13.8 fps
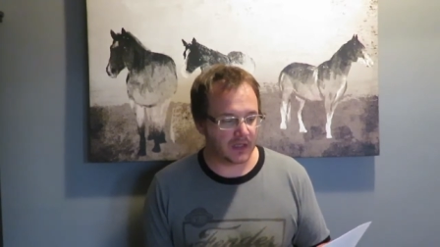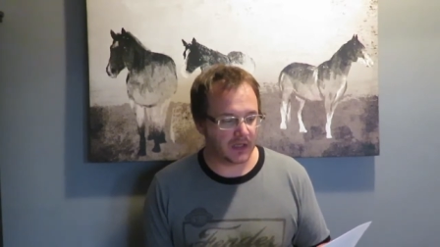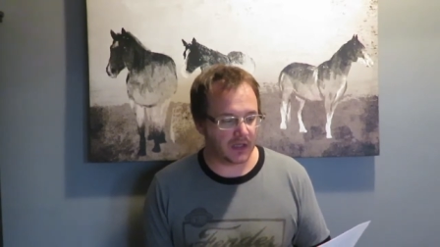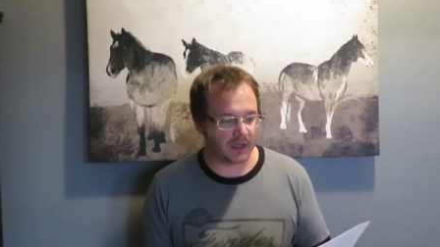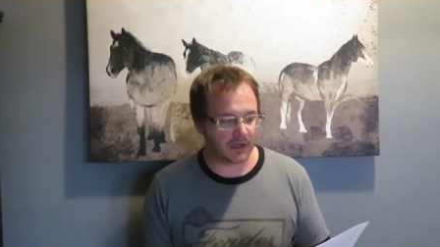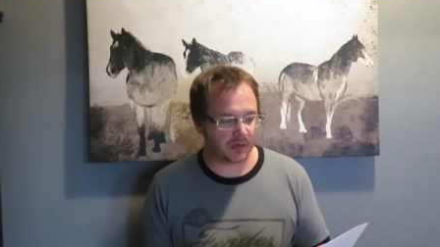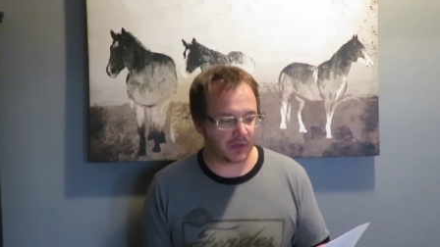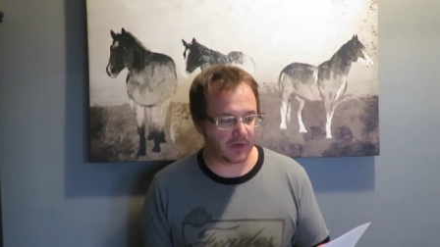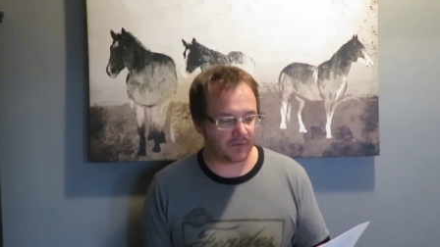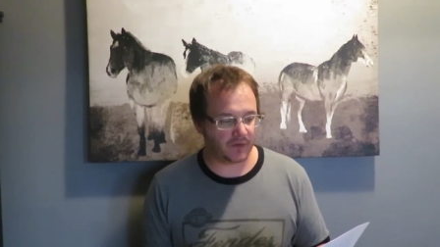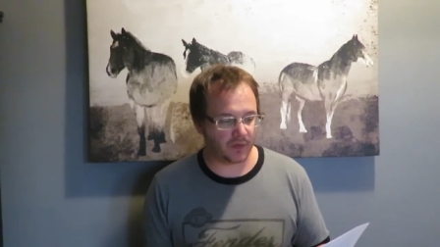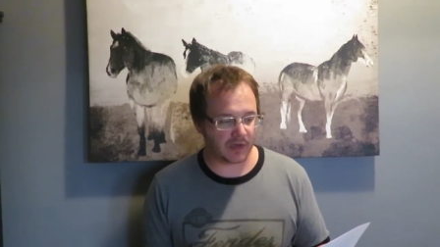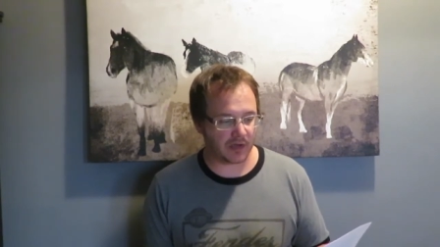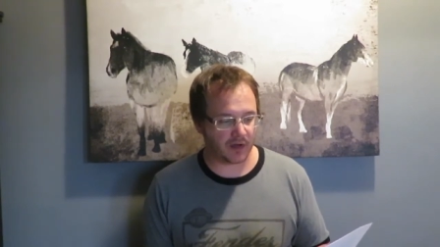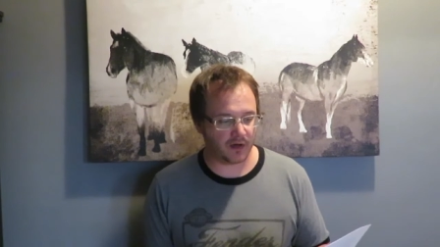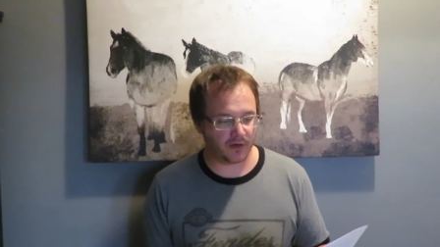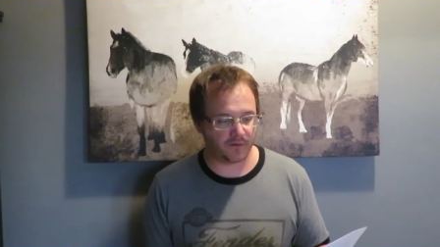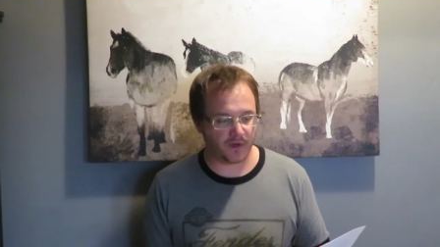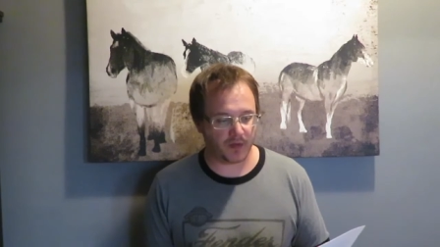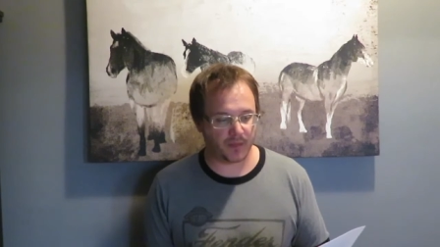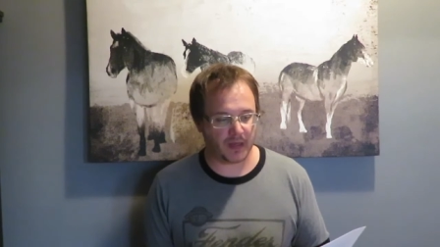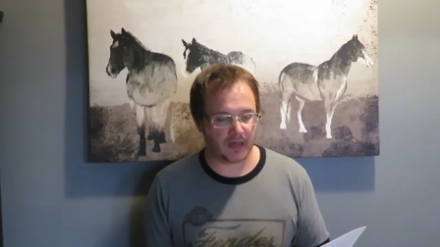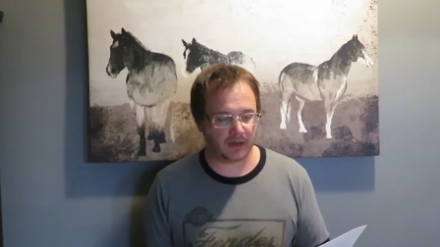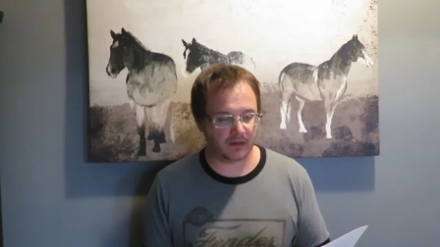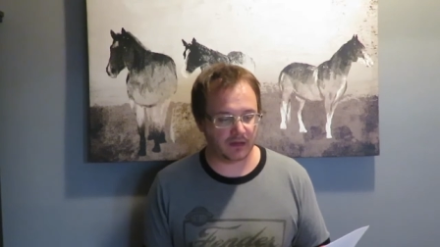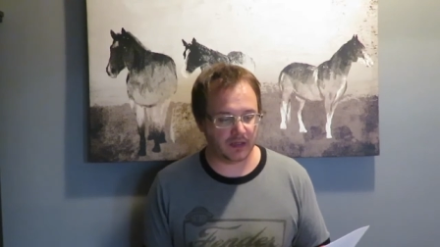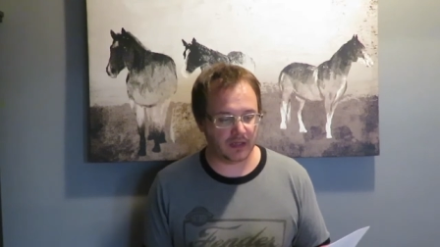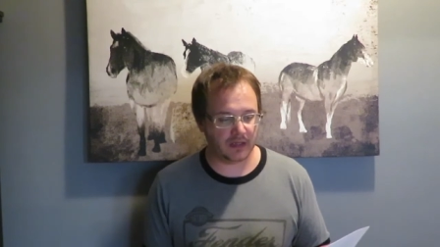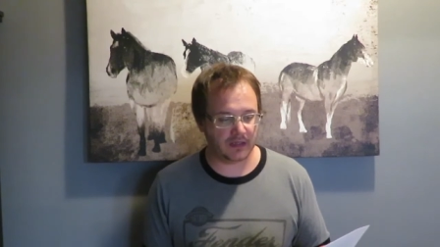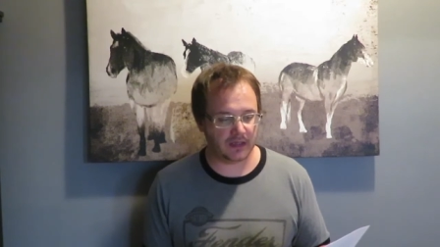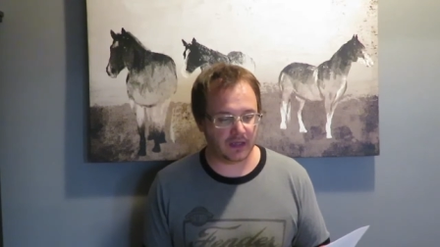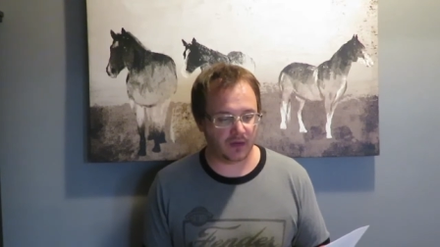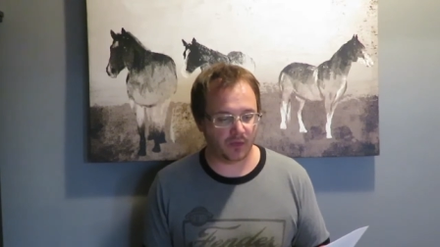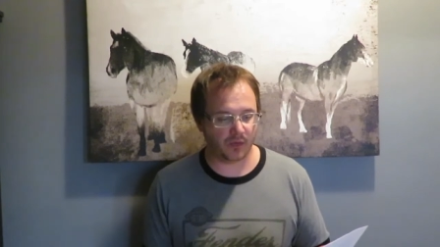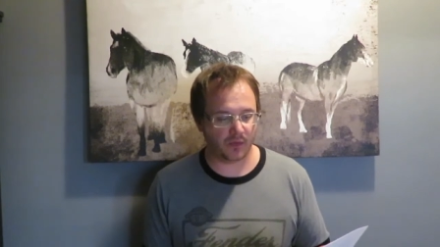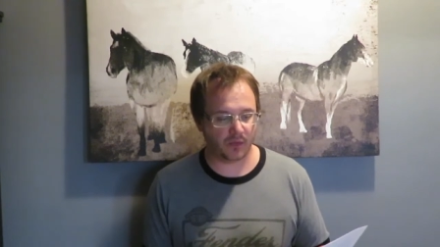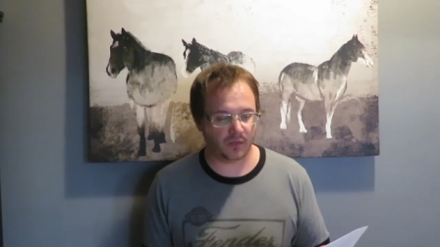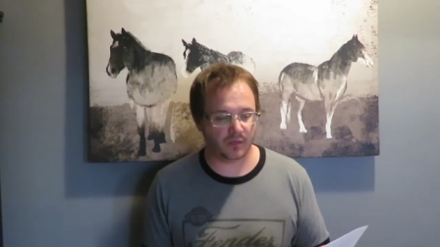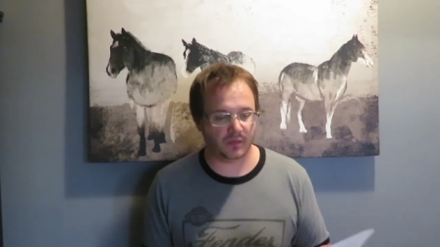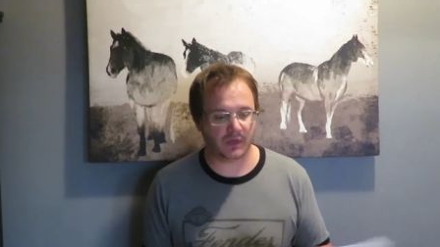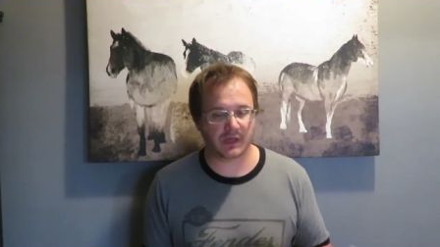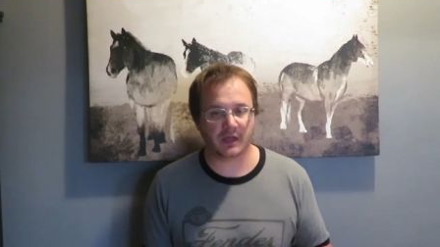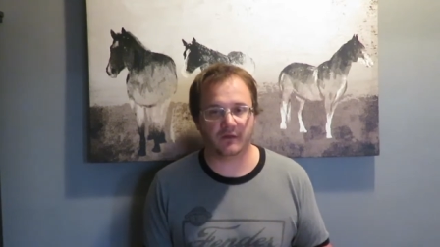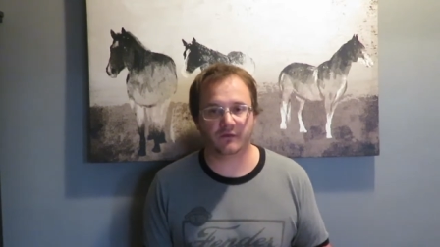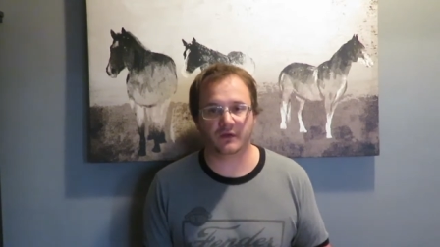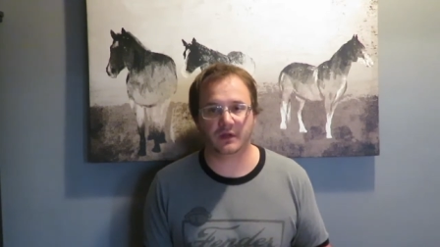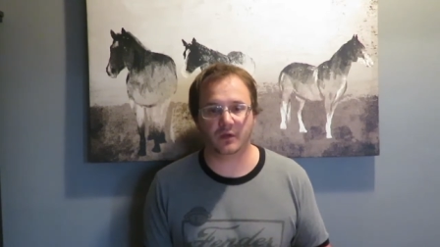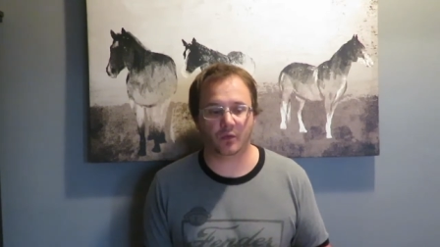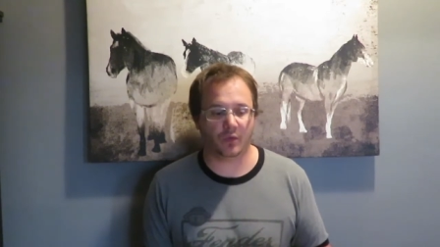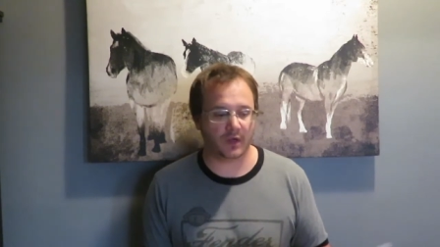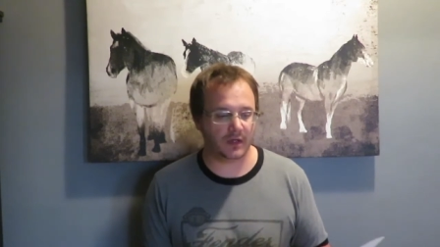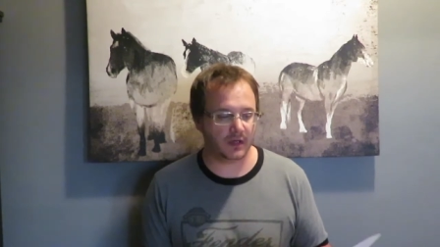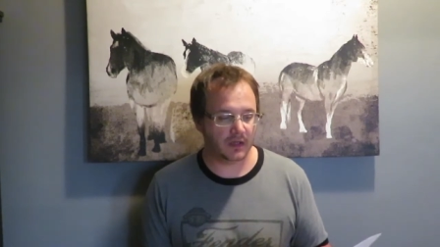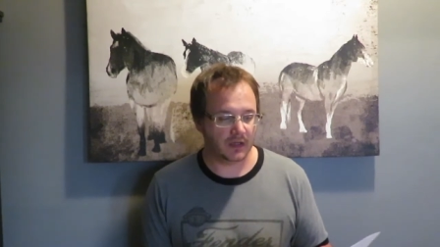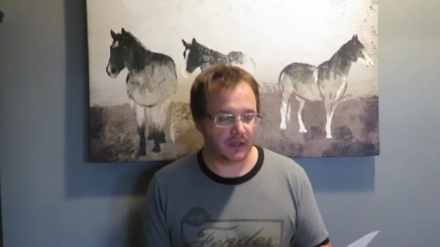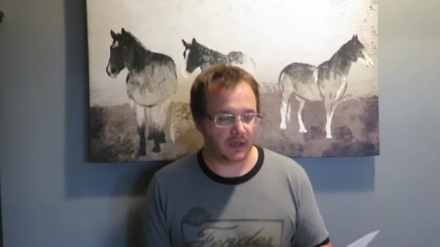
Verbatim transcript: Uh, so definitely was a hard fought battle and uh, was definitely won,